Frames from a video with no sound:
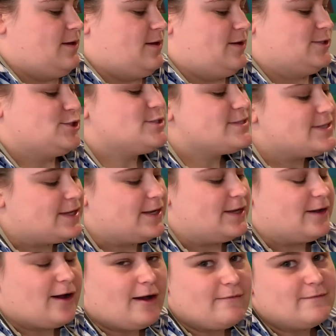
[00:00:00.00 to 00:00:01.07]
Just kidding,
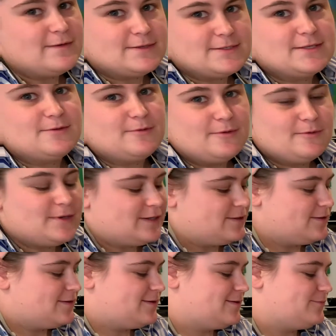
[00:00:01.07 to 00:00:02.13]
obviously we wouldn't
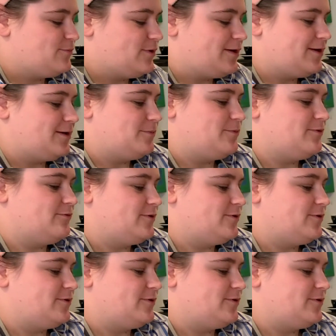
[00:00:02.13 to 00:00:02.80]
break up over a